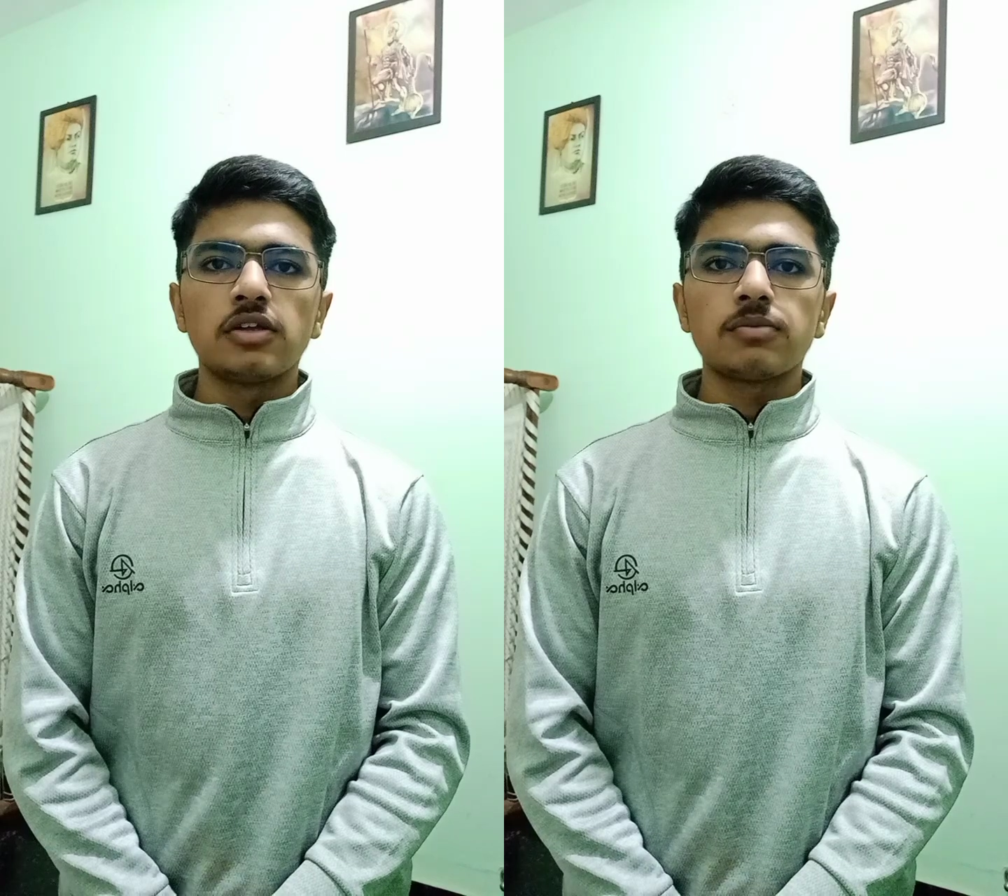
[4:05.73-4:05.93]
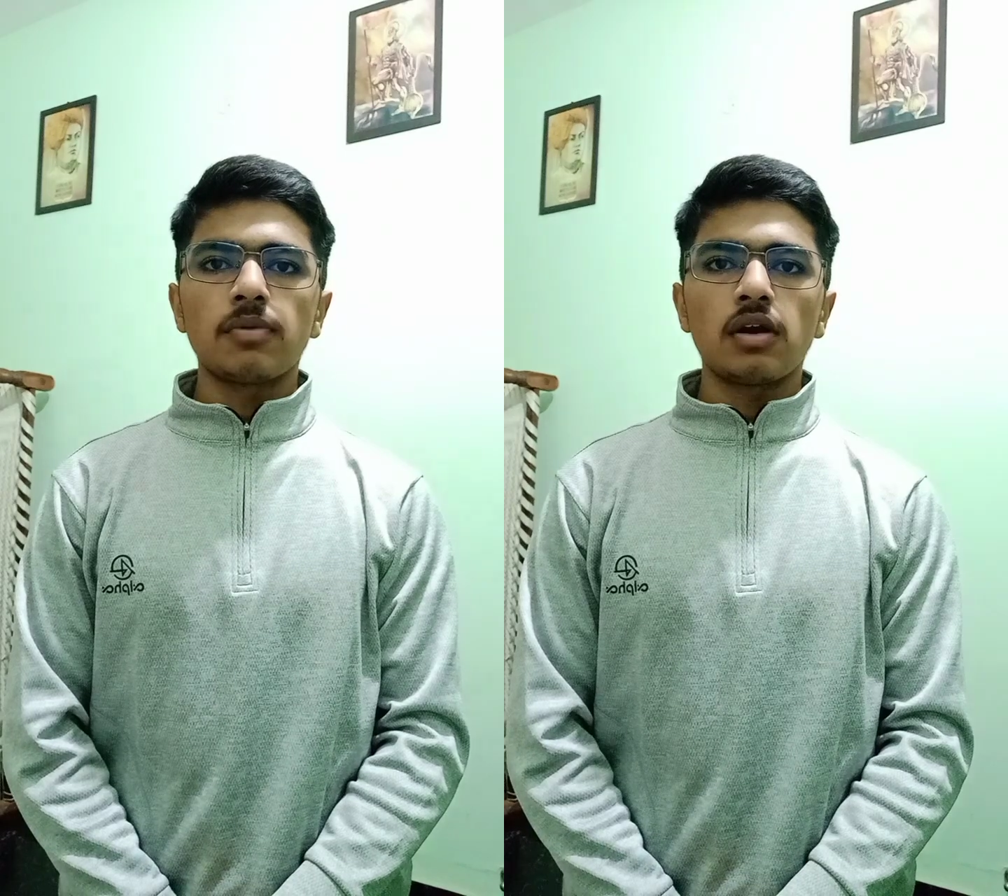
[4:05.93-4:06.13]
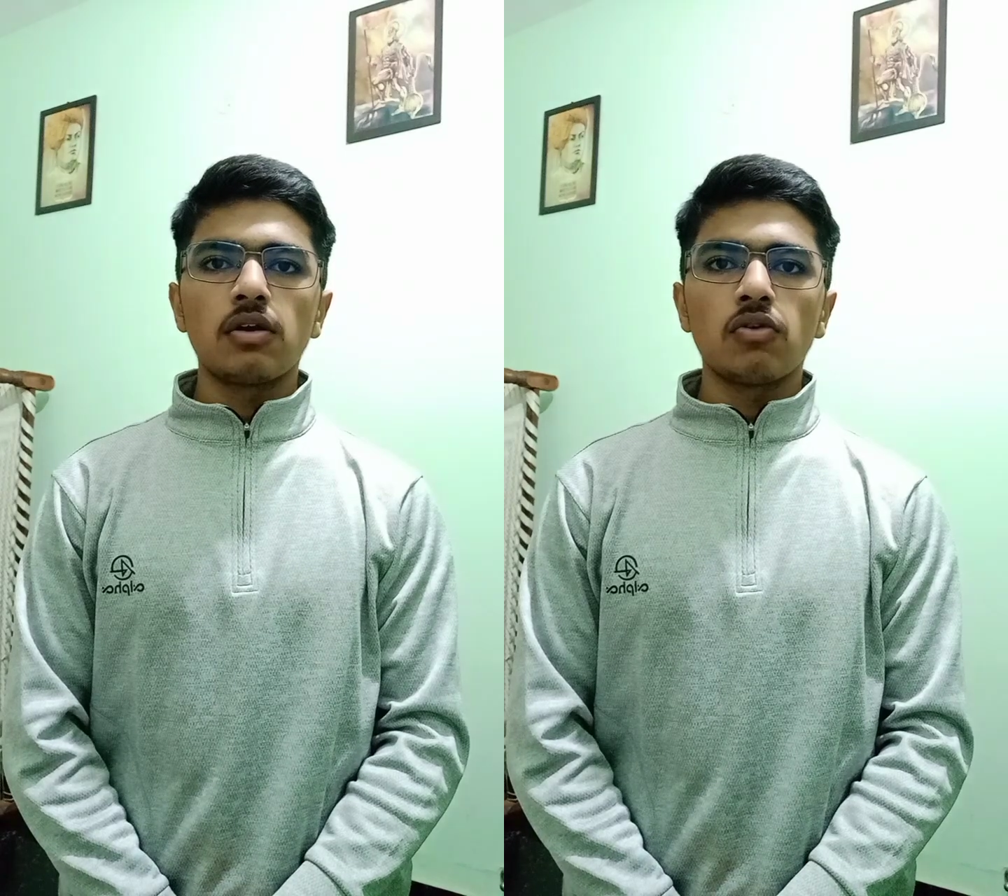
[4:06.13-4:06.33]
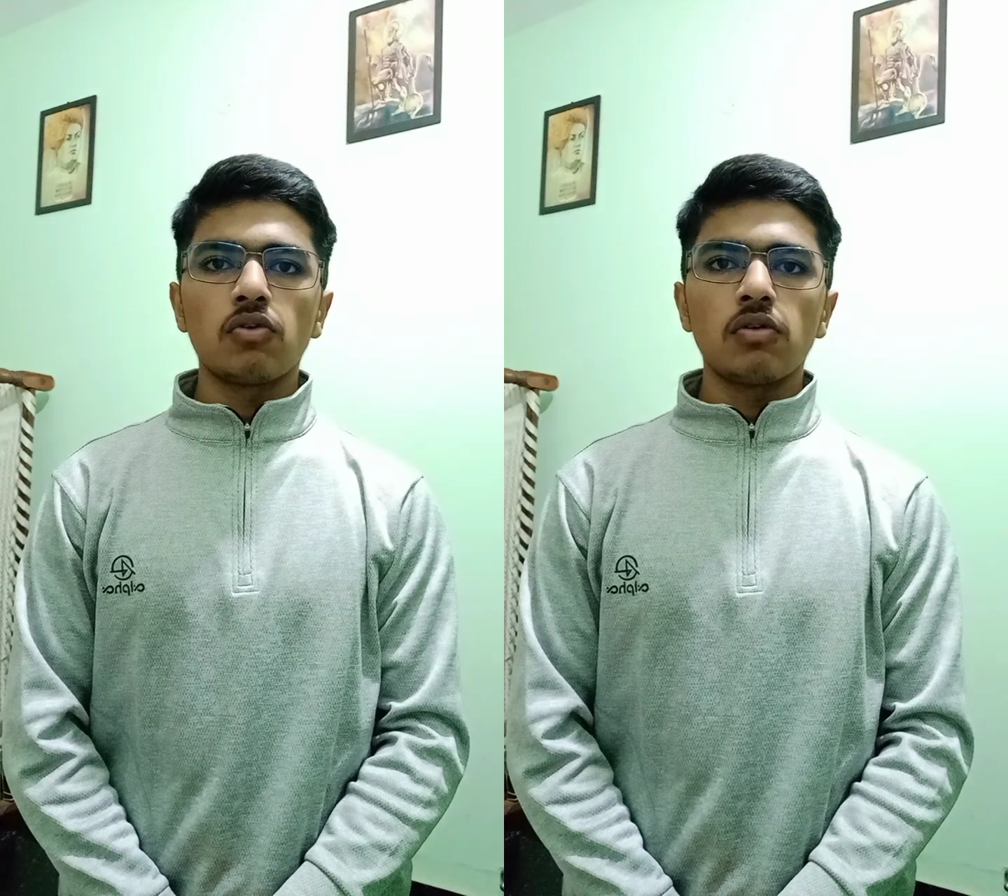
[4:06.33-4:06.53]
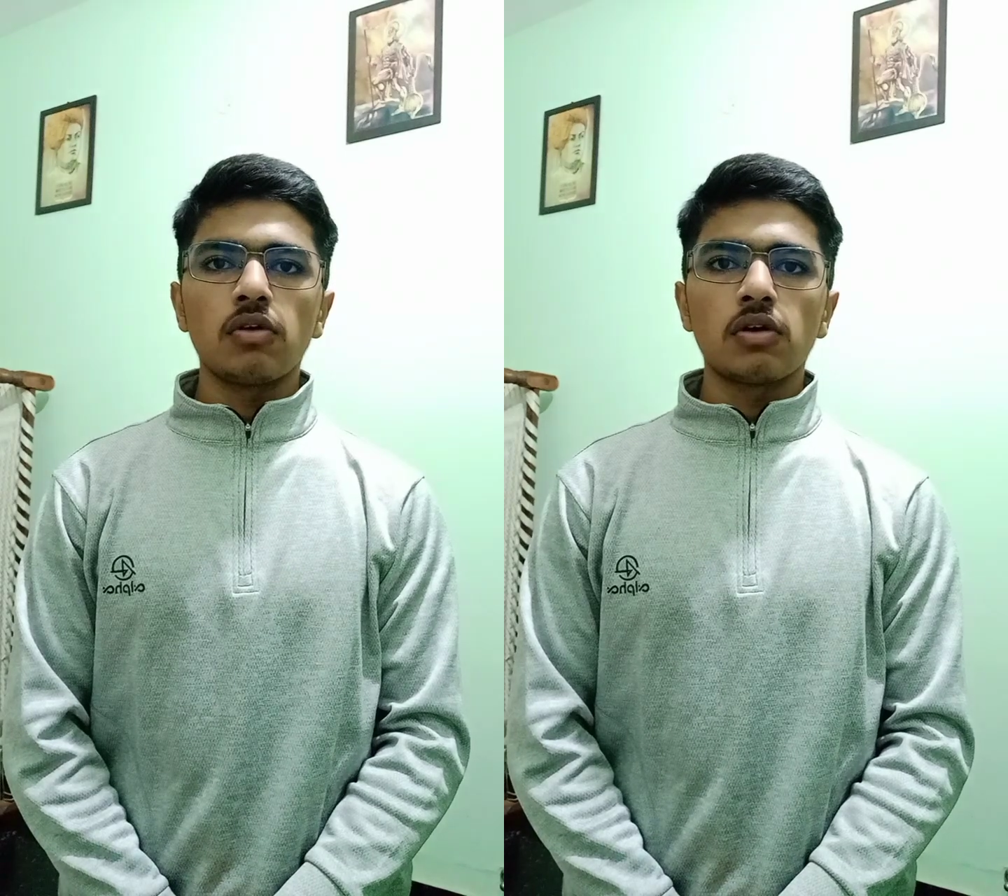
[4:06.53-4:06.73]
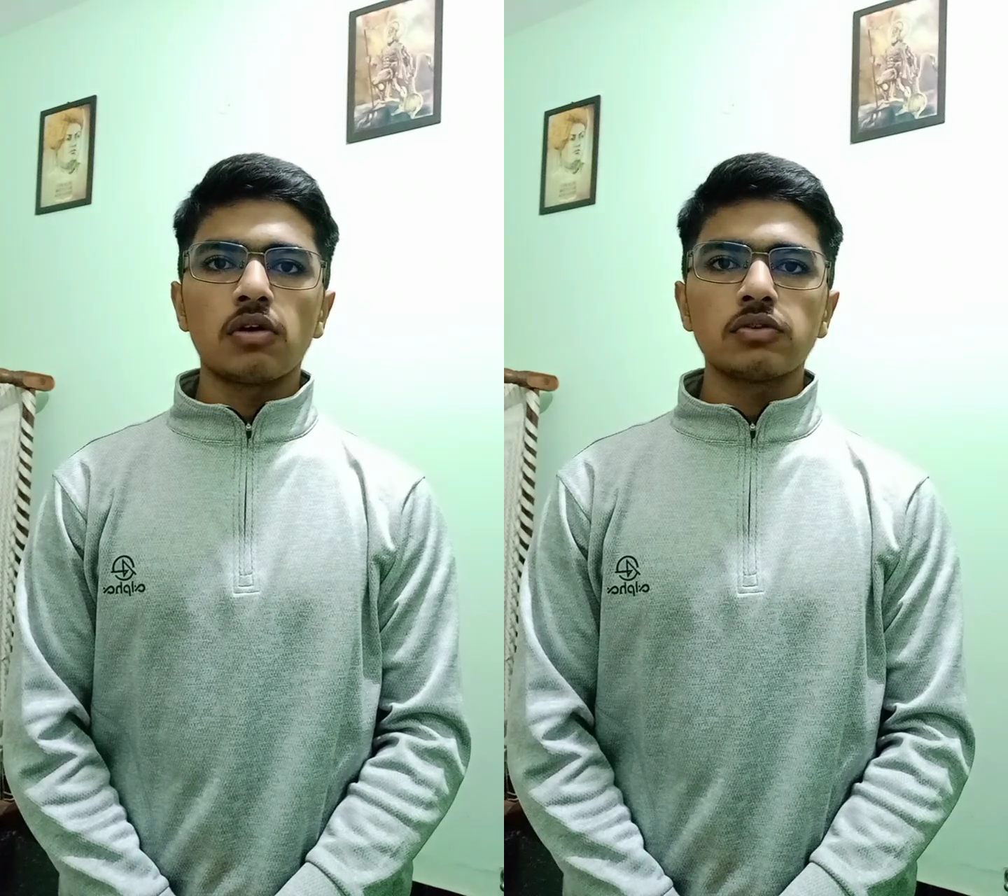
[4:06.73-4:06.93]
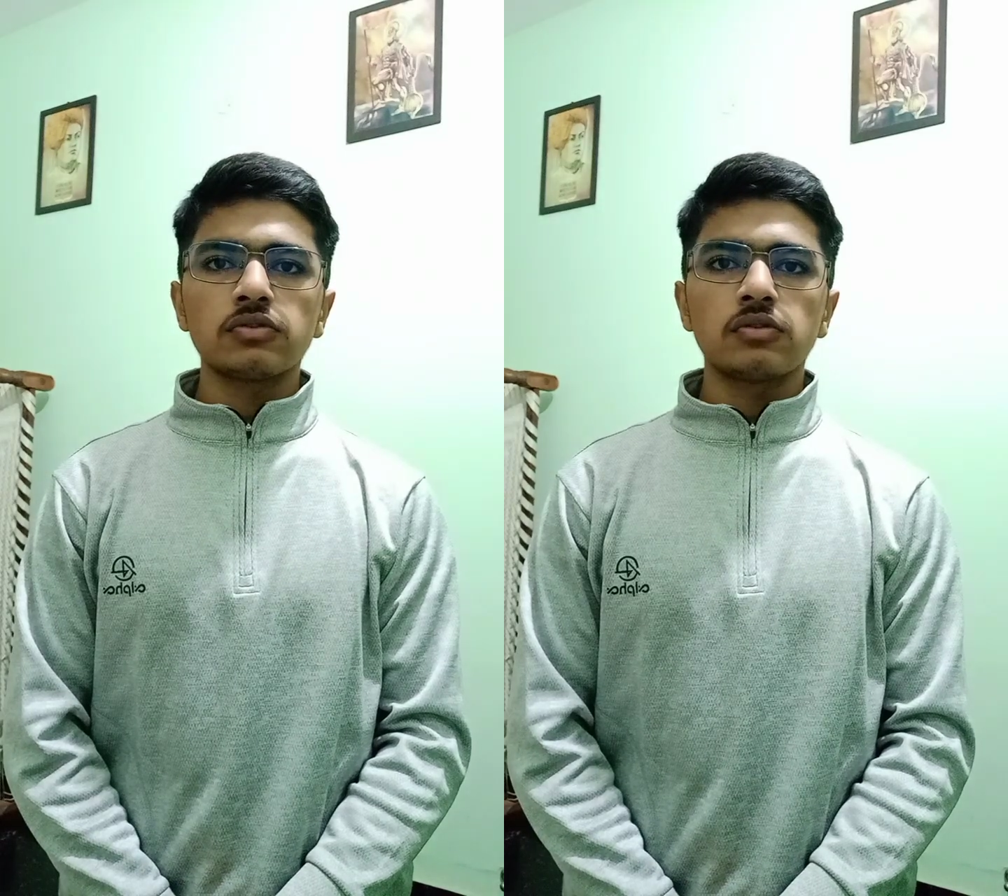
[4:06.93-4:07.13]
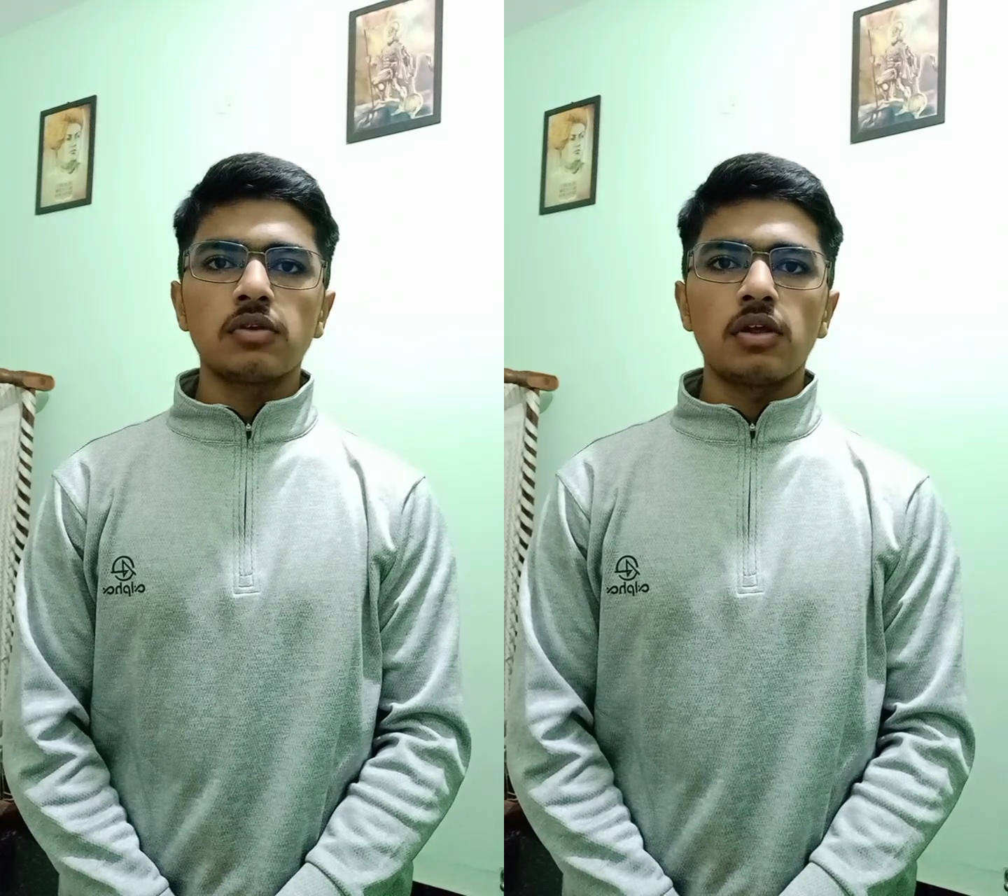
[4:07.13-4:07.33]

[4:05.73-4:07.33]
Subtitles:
spread all across.